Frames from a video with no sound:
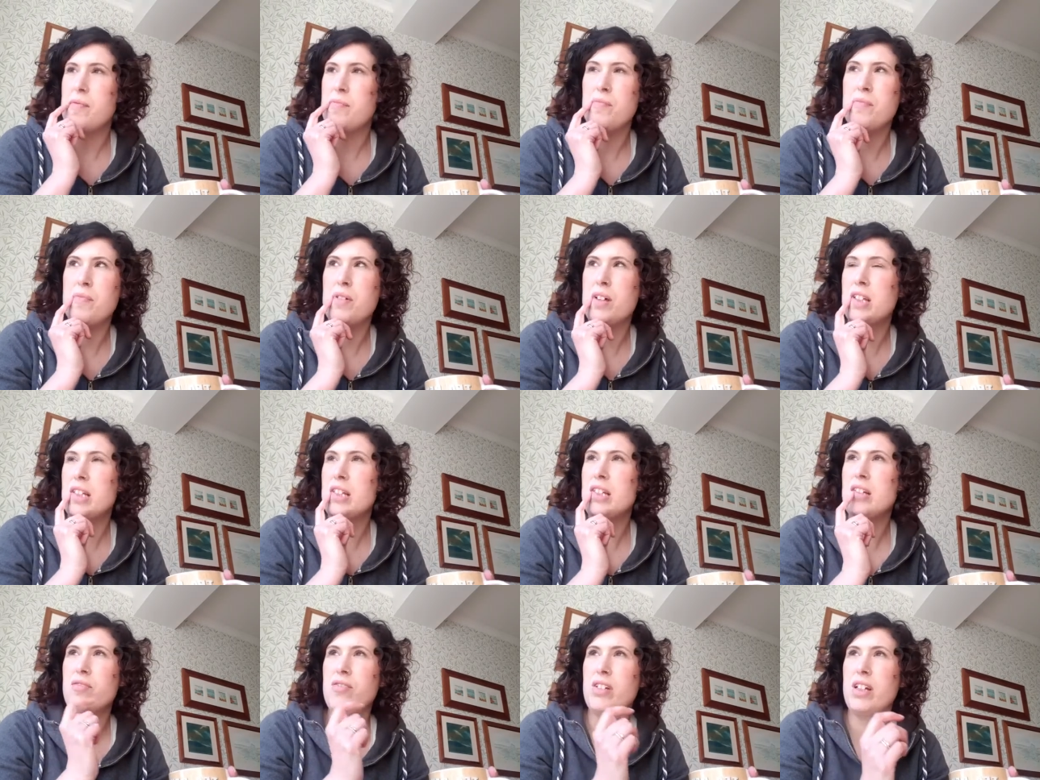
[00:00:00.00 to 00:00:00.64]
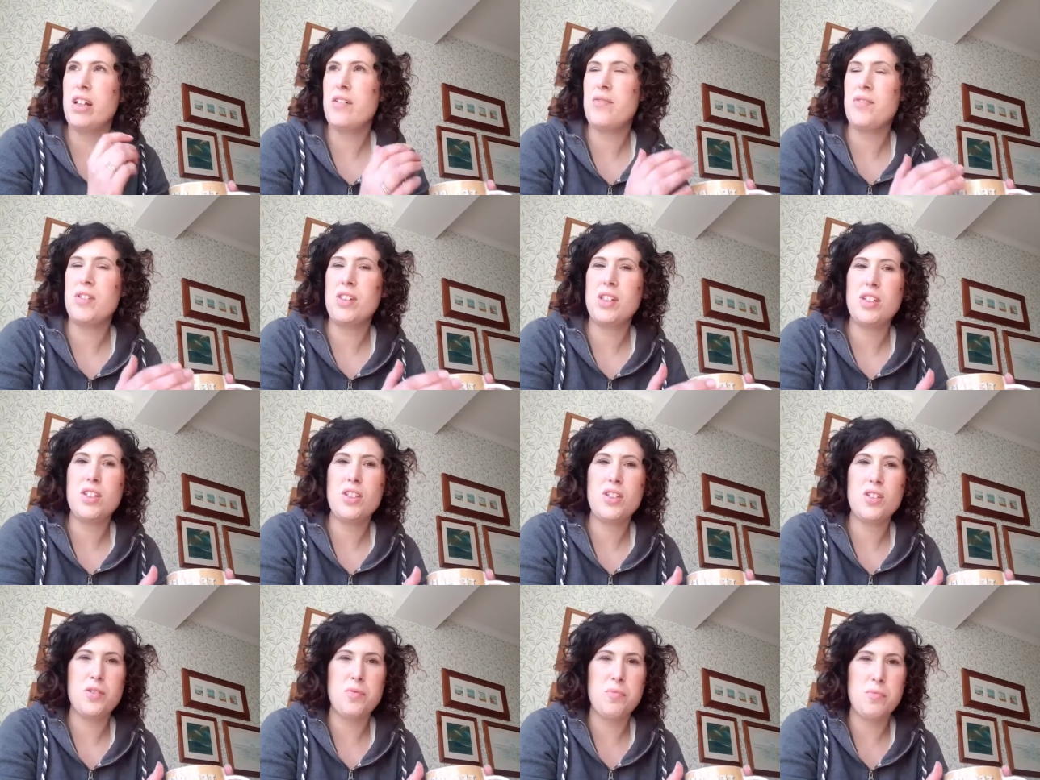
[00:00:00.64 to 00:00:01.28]
it's lovely having
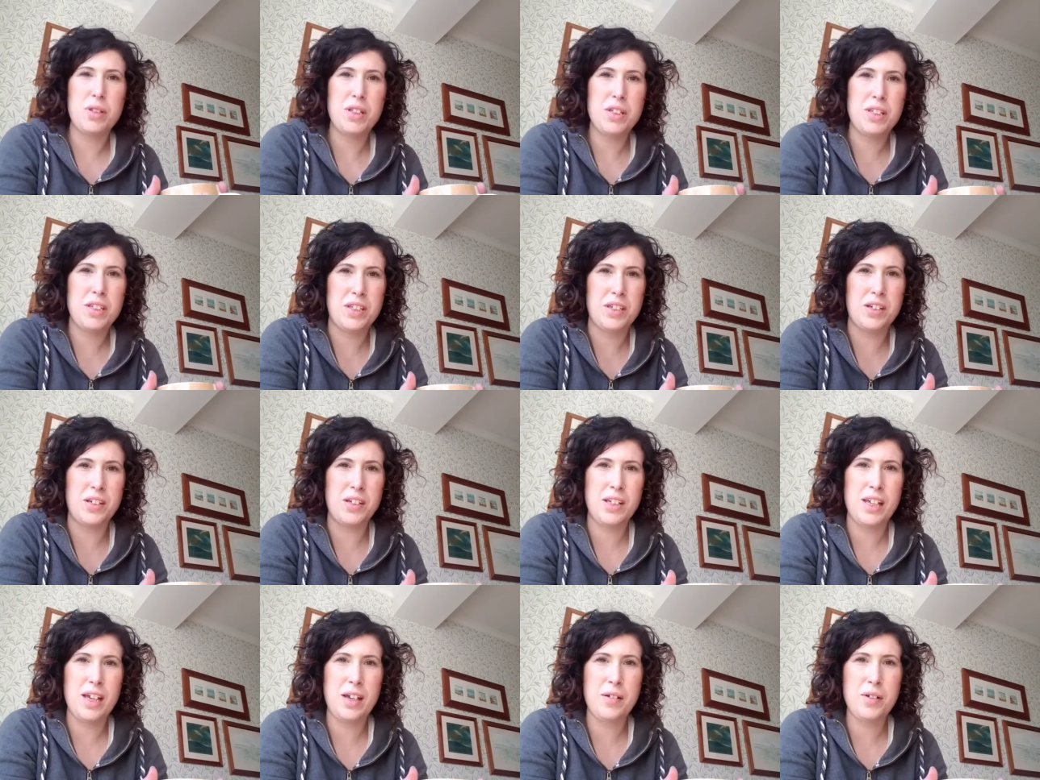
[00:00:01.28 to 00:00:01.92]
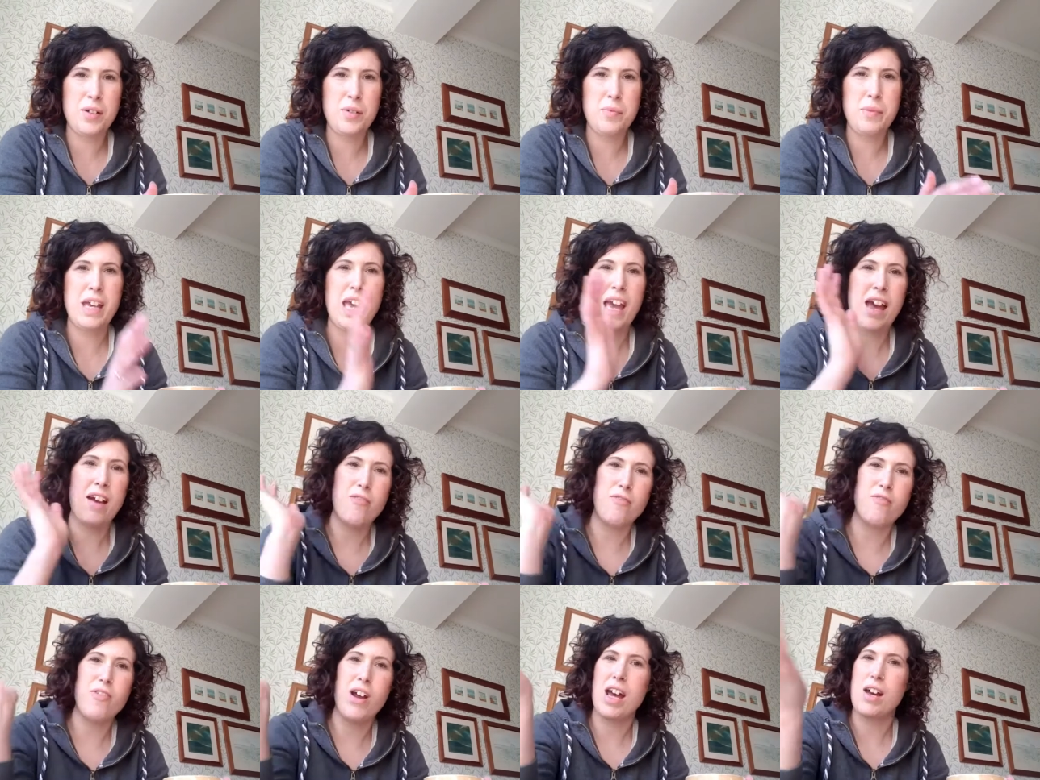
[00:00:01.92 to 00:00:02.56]
the sun, but the sun kept coming
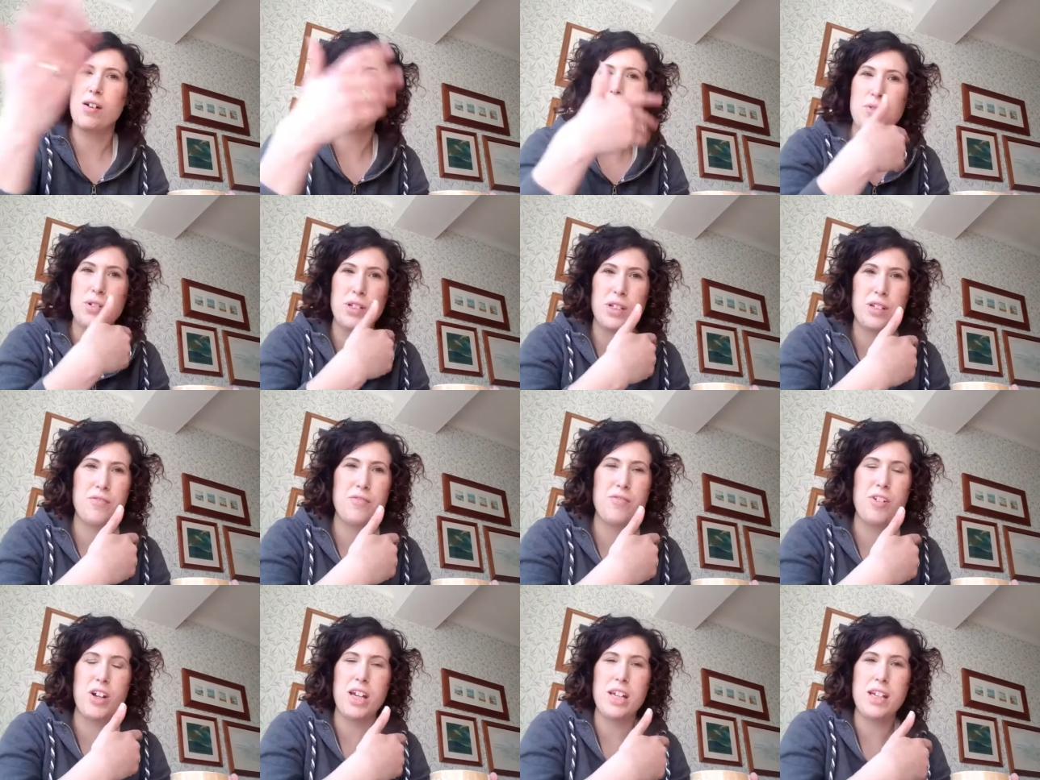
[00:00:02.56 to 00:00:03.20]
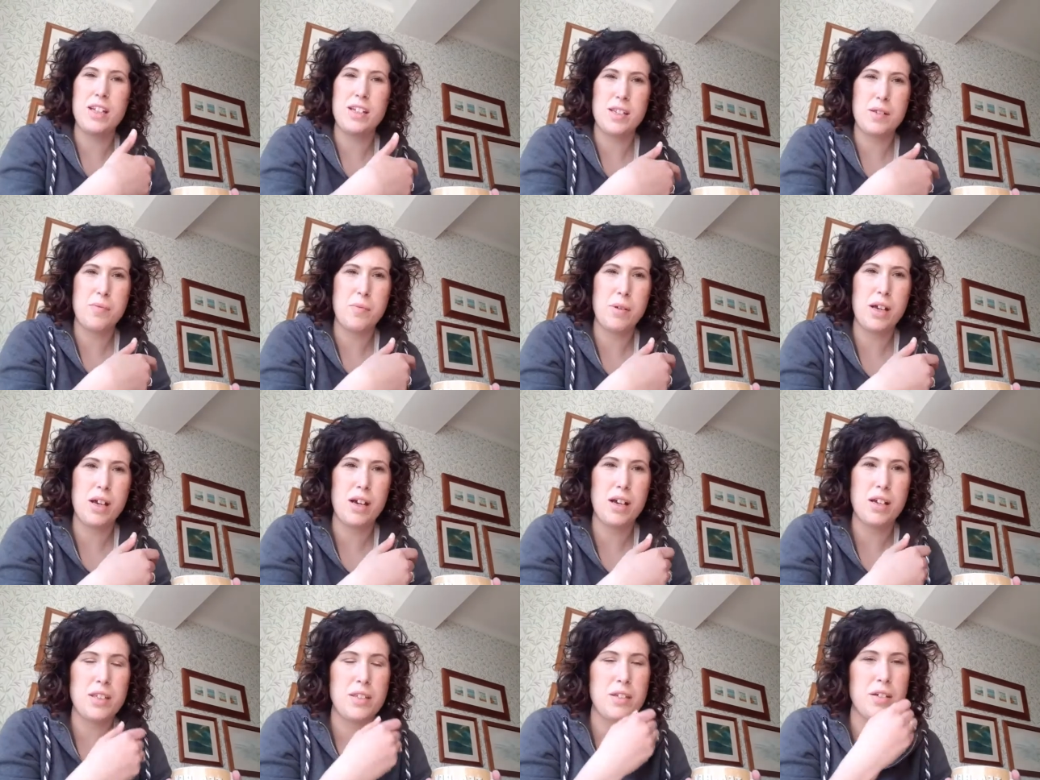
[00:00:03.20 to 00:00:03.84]
round and right into
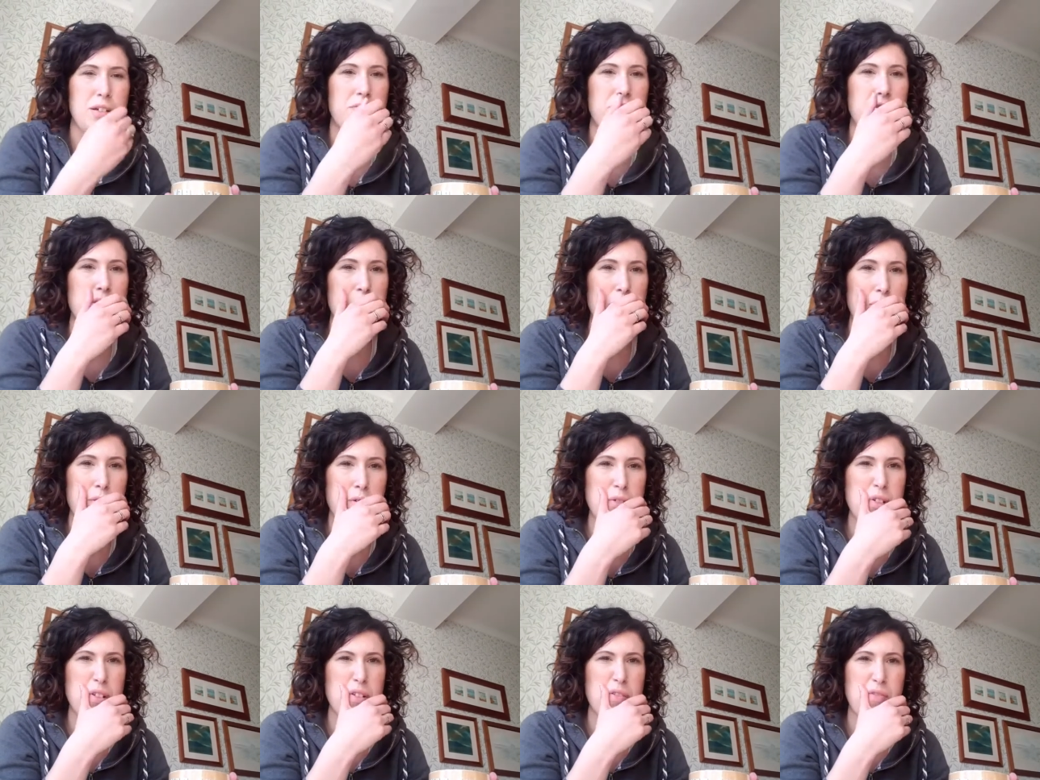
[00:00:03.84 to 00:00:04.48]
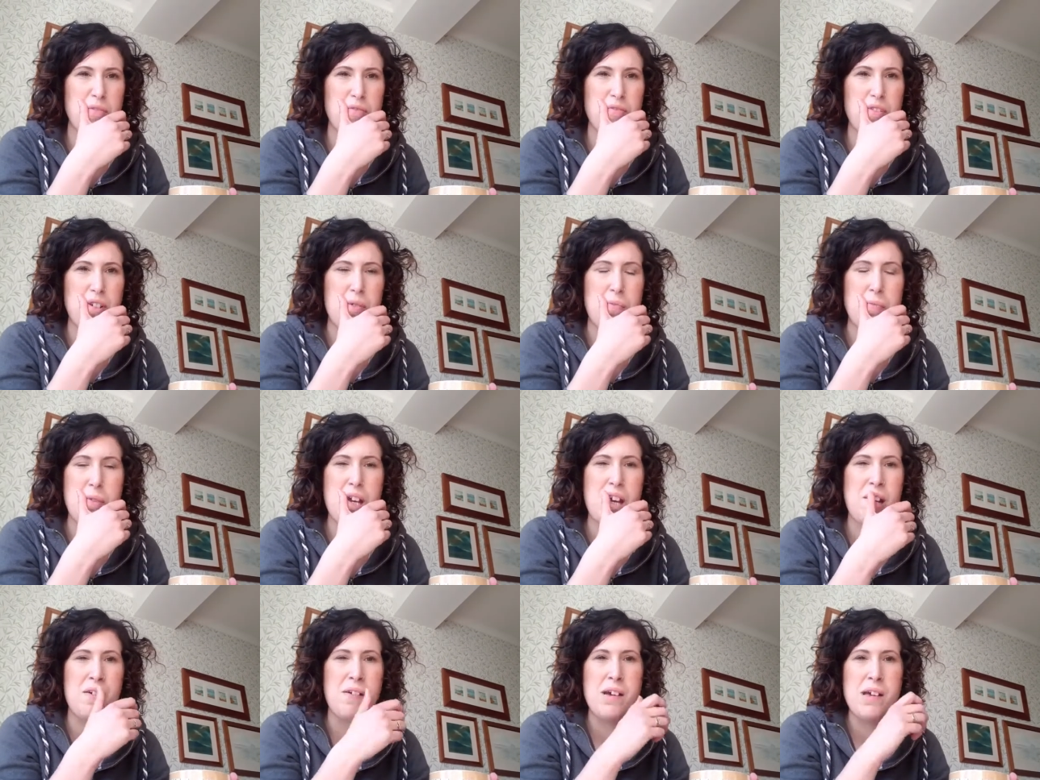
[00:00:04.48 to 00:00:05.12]
my eye, so I've come into a different
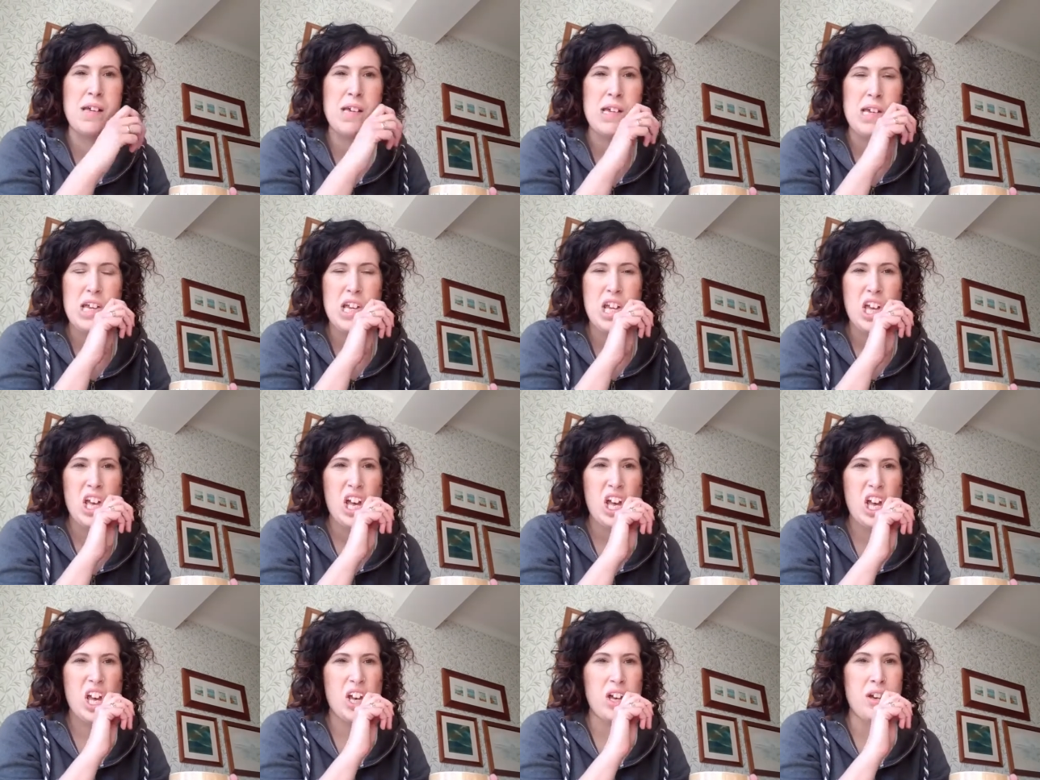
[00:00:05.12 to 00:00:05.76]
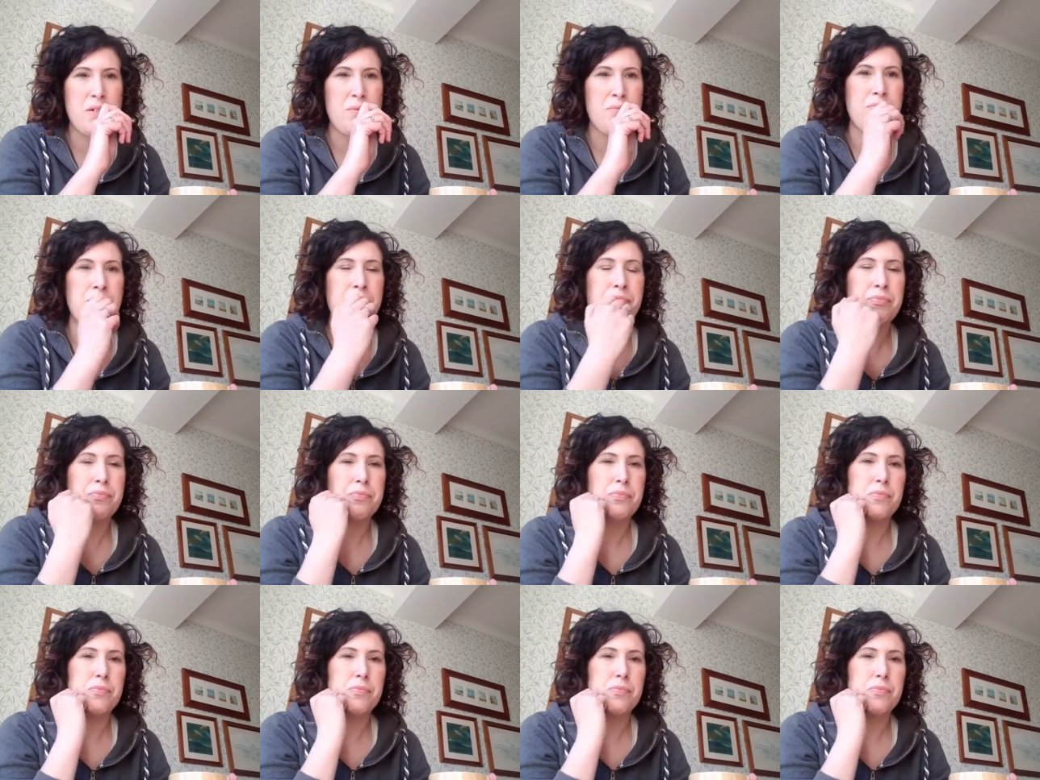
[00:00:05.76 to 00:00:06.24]
room now.